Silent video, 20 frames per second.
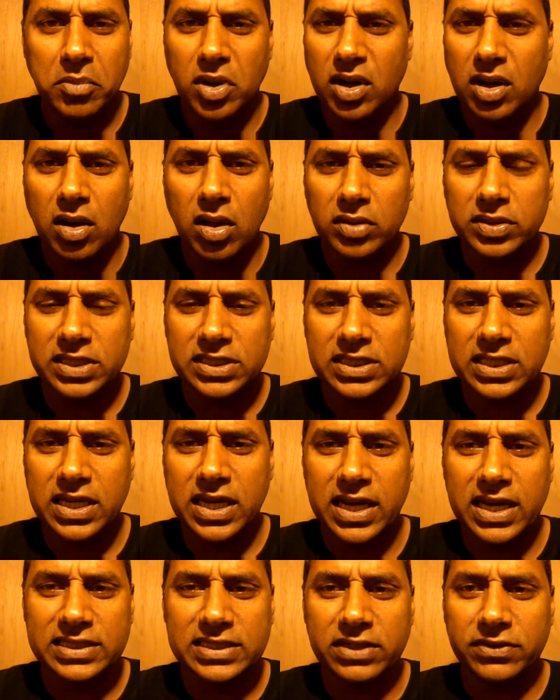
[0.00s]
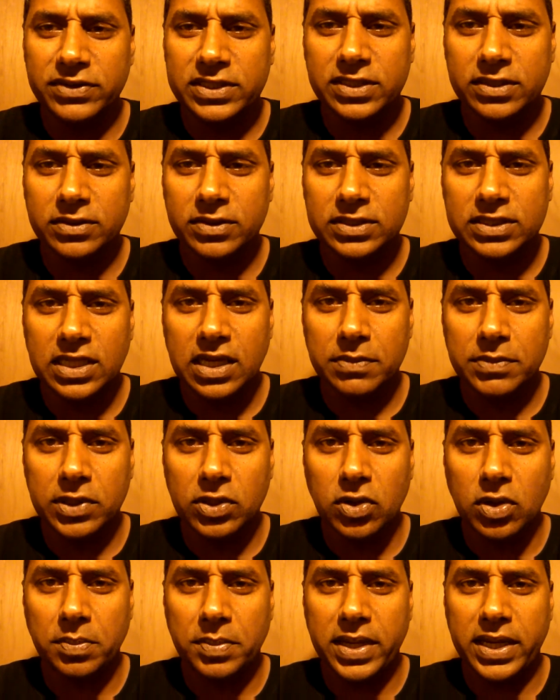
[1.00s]
all these guys every single time you
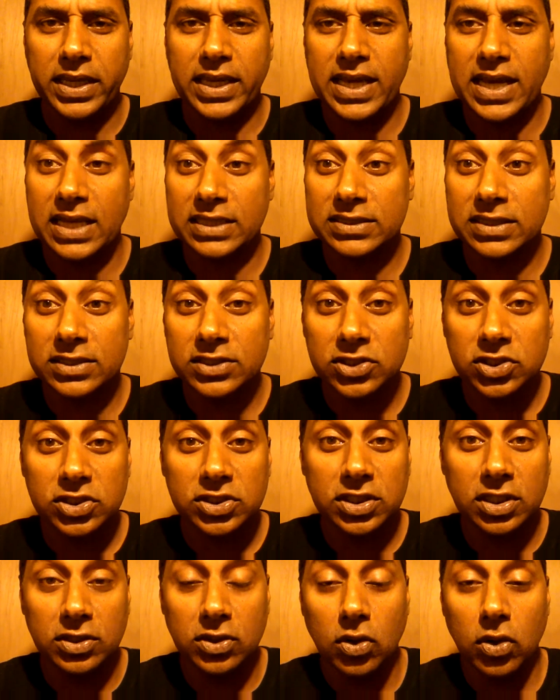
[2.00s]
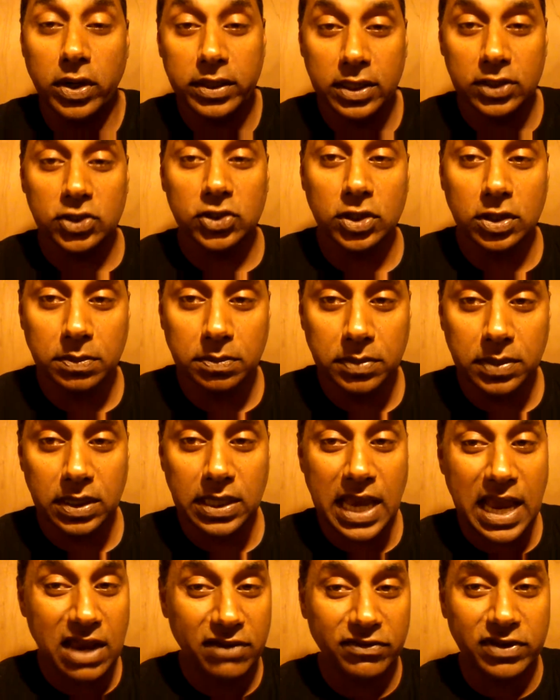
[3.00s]
go to buy gas it's just annoying they shouldn't be
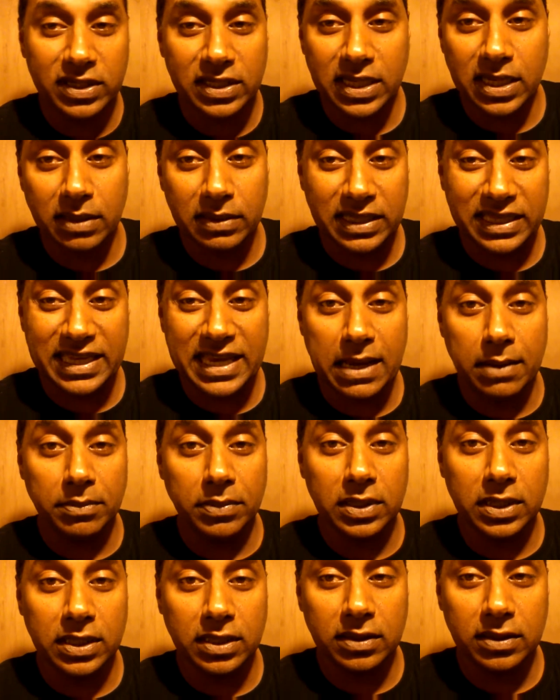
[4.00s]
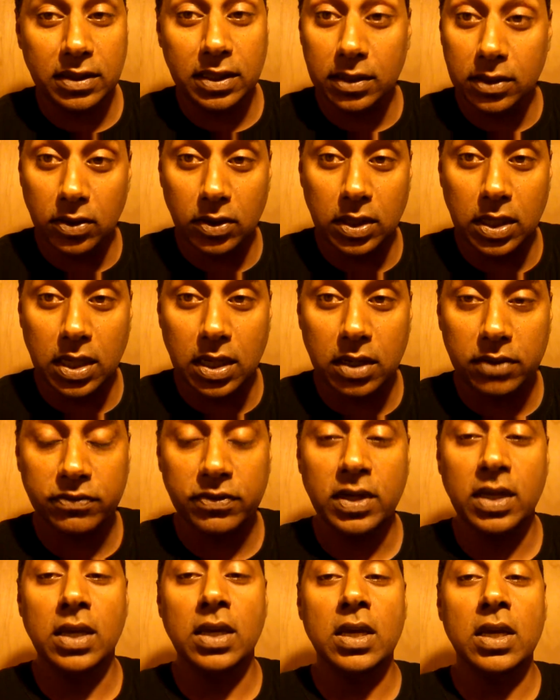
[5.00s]
having that gambling thing going off
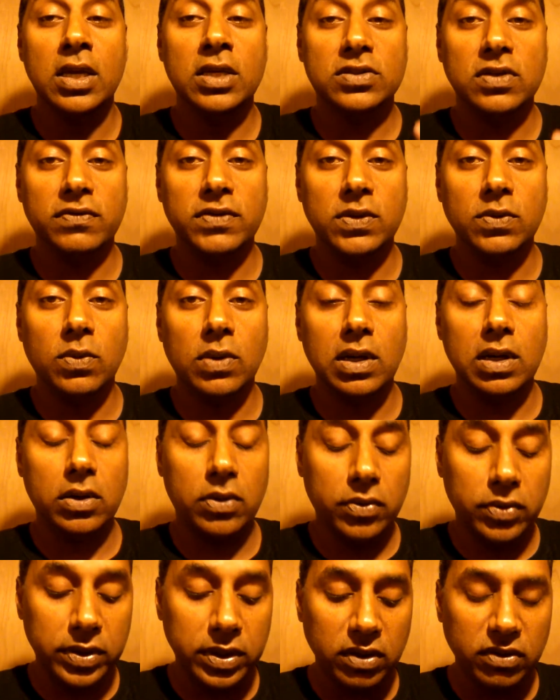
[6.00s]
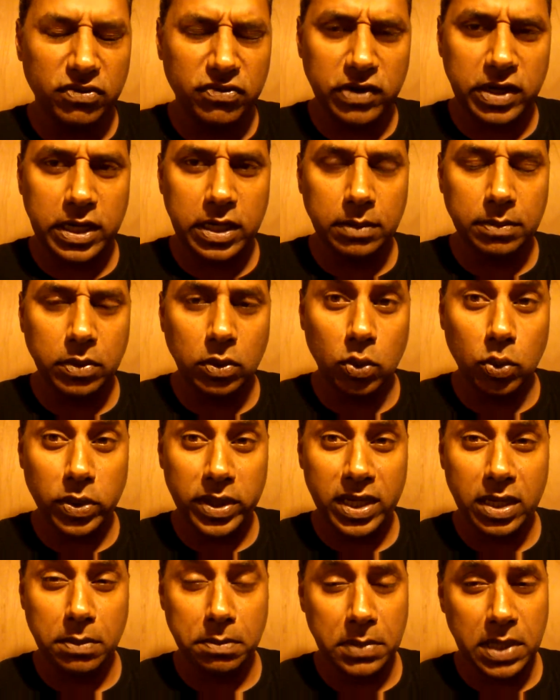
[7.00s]
so if you want a real viable
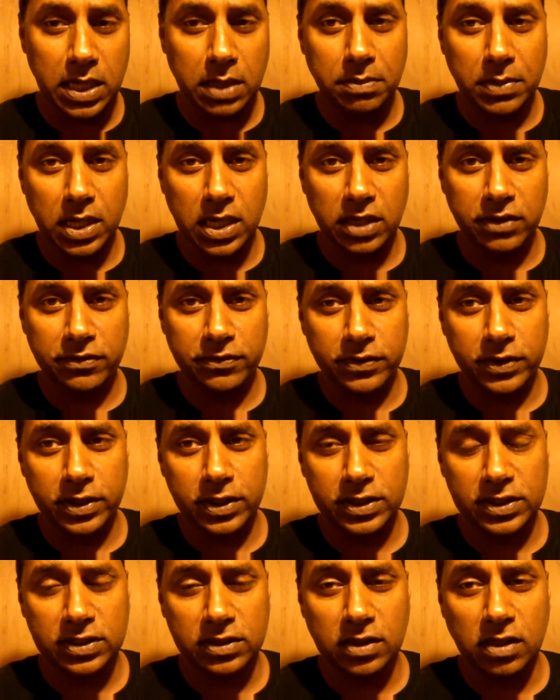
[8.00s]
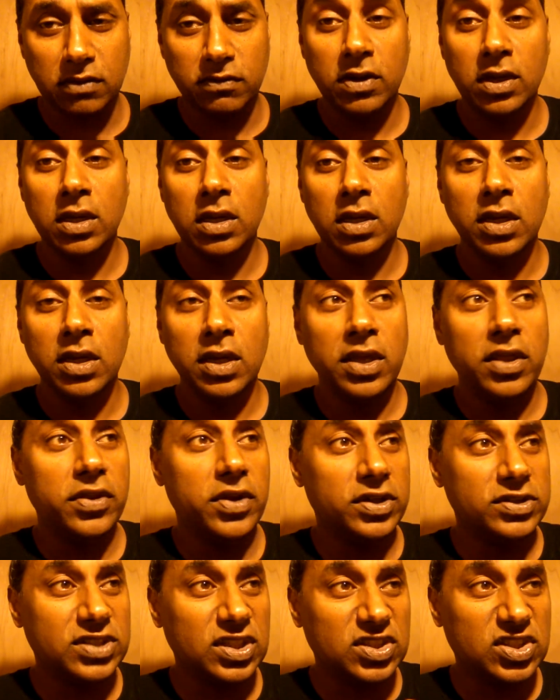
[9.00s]
way to make money for yourself
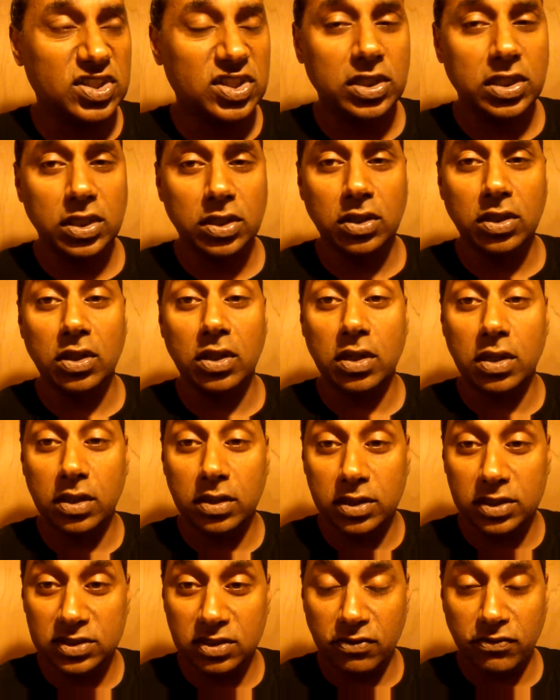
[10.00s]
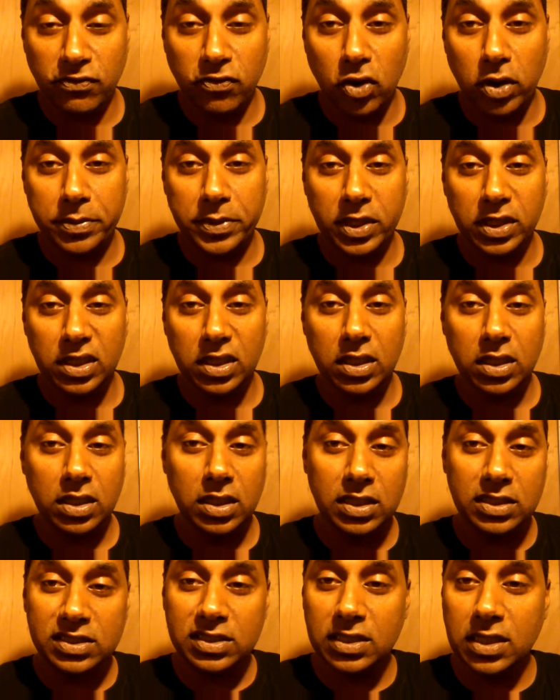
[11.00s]
there's a skill there's a formula
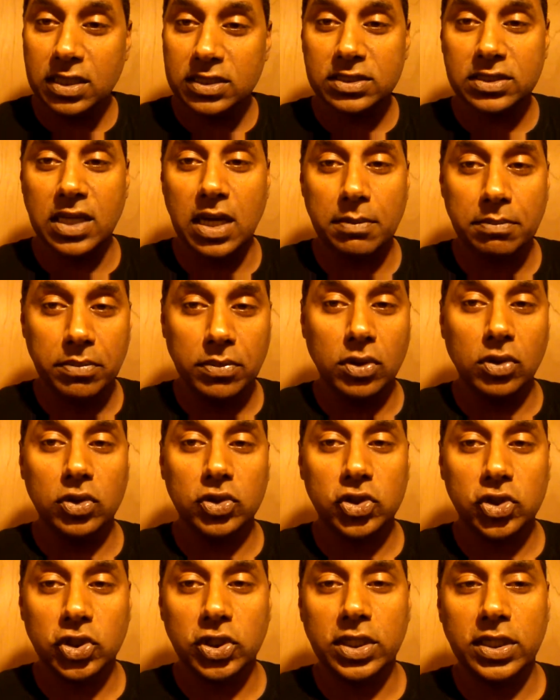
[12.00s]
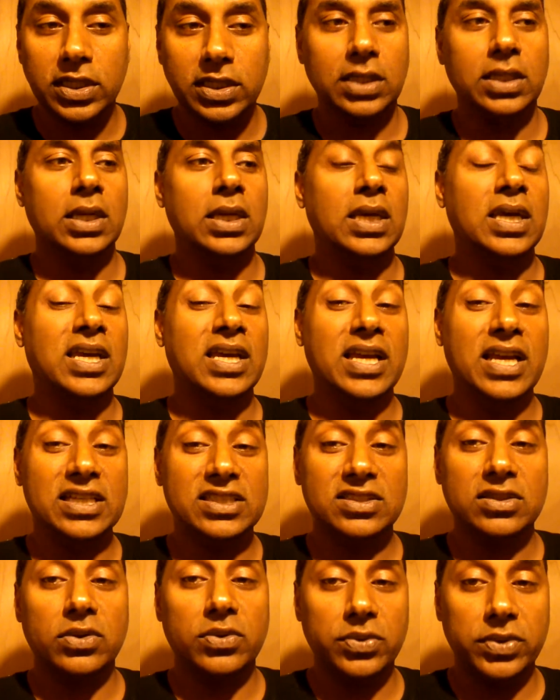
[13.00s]
it's it's not bullshit
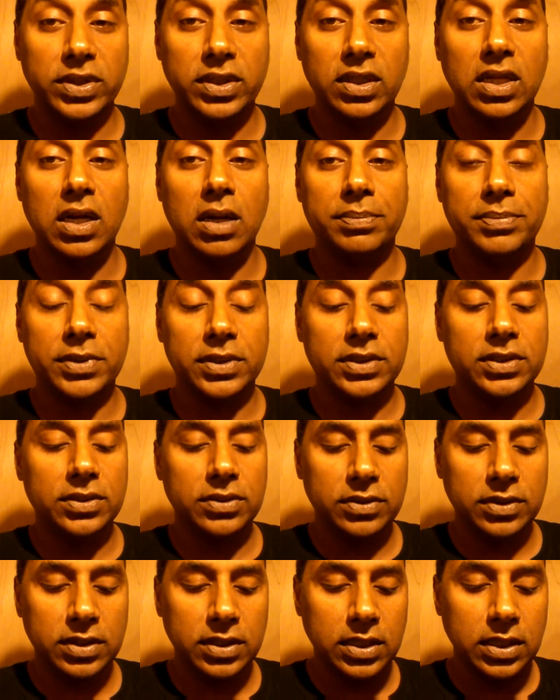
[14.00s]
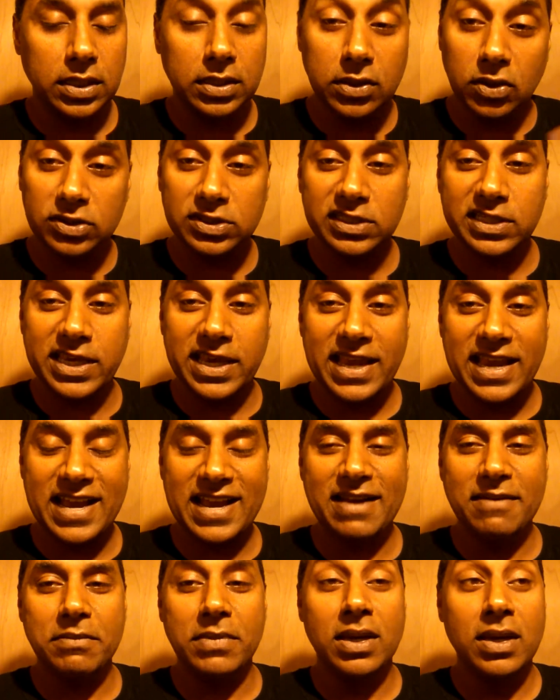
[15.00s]
it's a real opportunity no
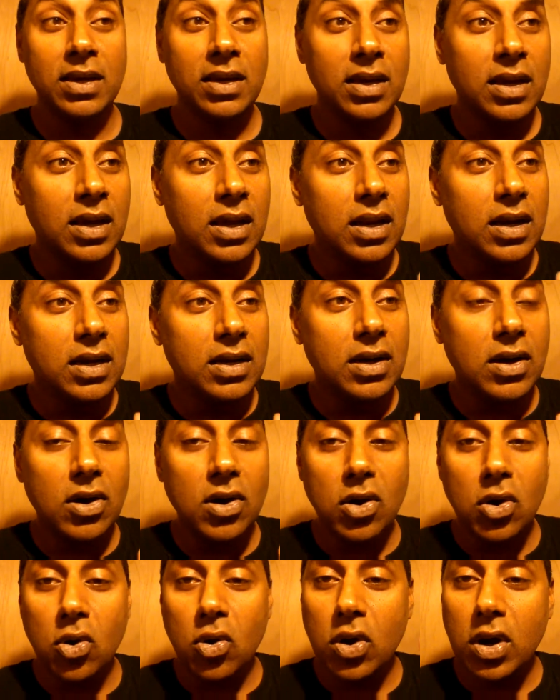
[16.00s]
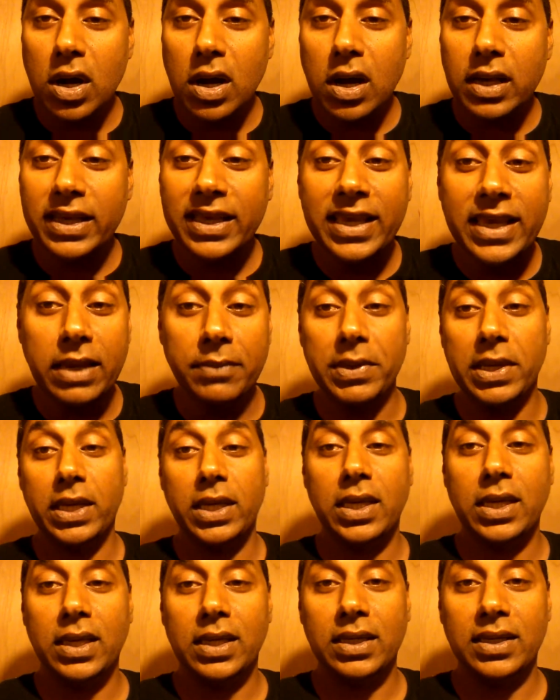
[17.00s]
scam no
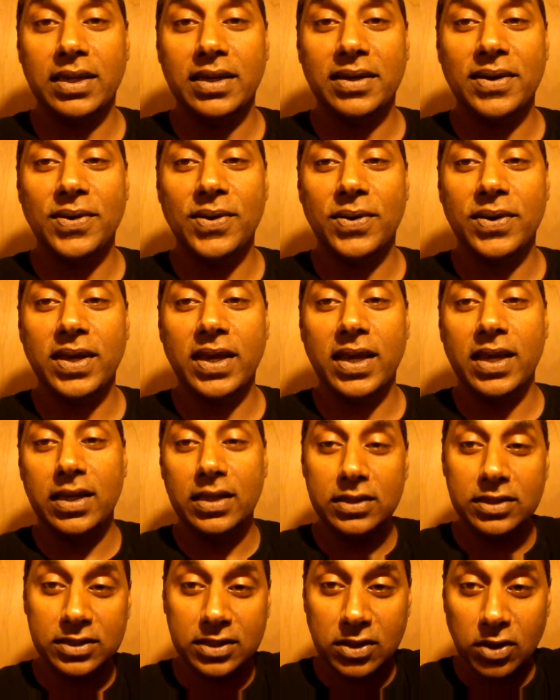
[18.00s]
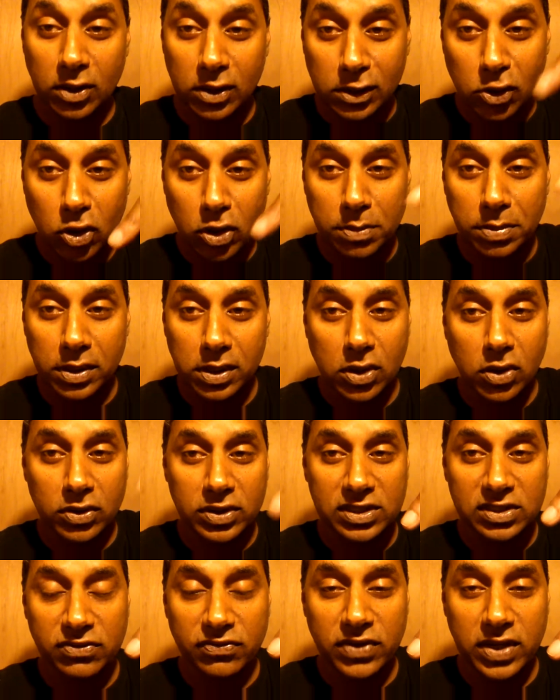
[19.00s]
gimmick okay let's go lower below
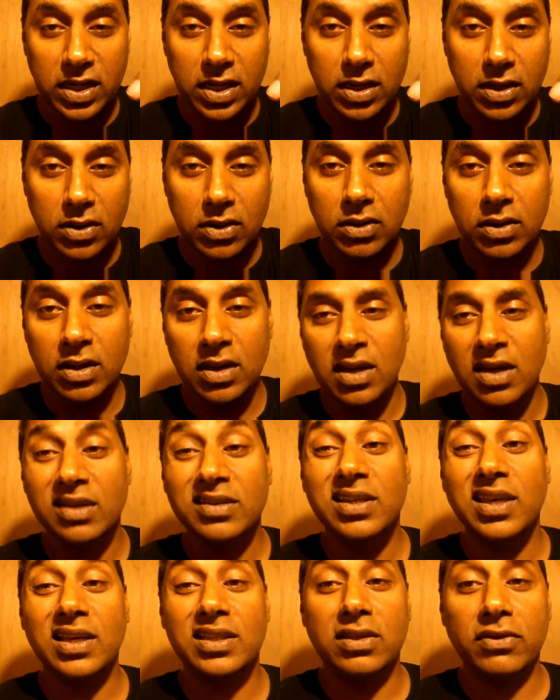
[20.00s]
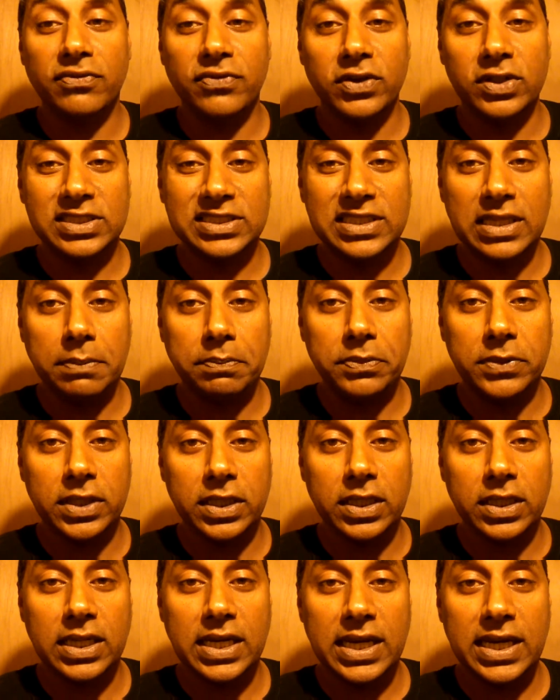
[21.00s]
this video take the first step
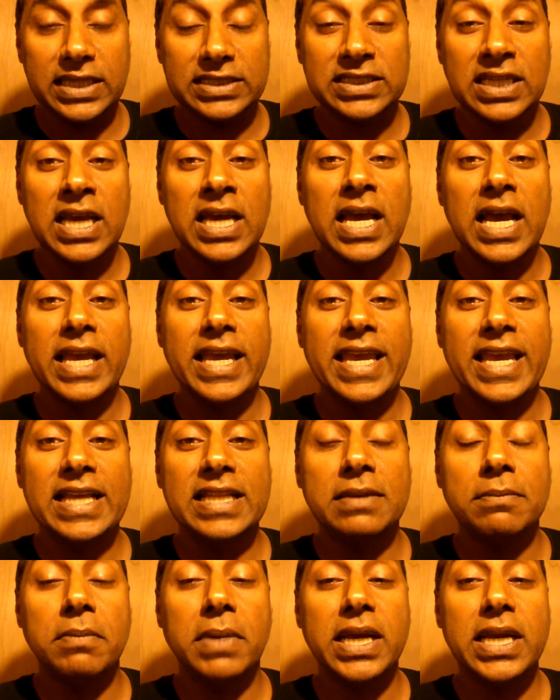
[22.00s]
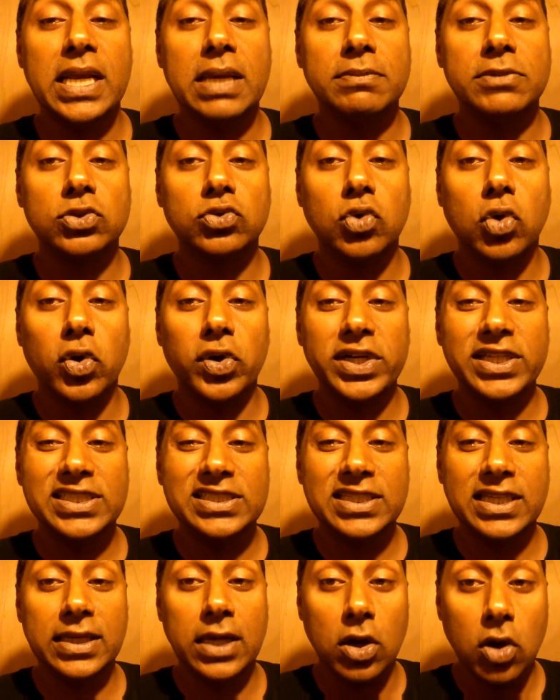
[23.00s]
there guys again my name is Rory
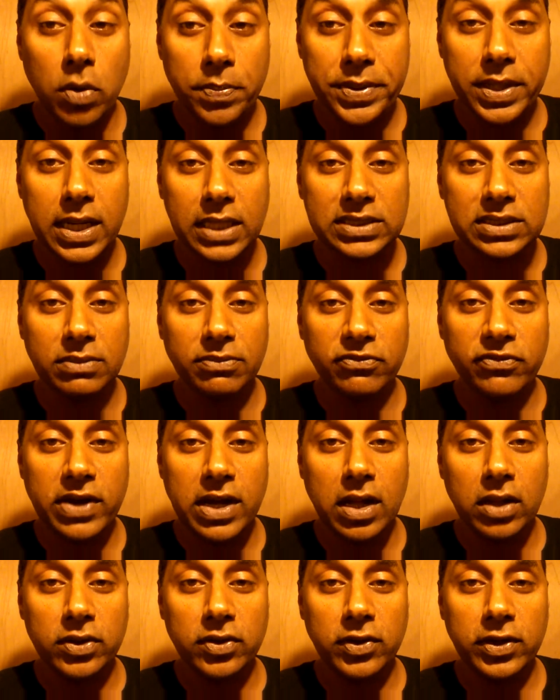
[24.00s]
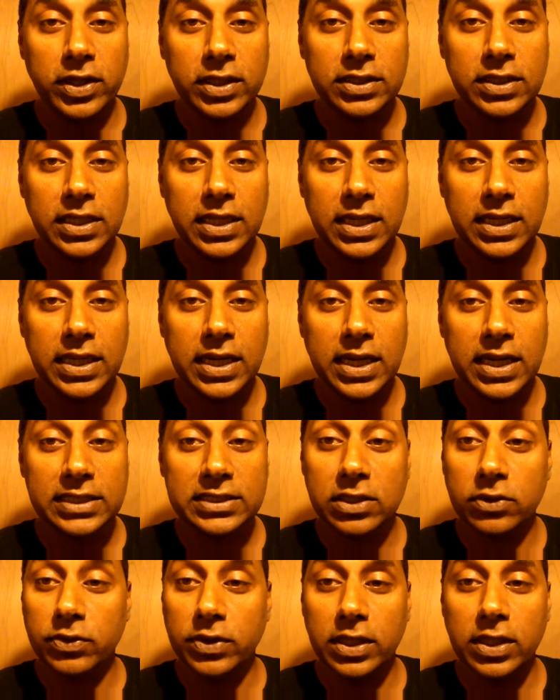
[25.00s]
Singh I hope you got some value here today guys
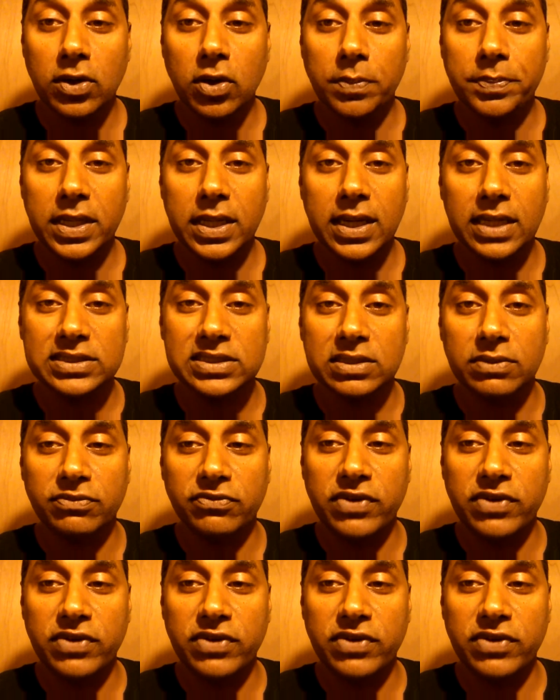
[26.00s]
I really hope you got some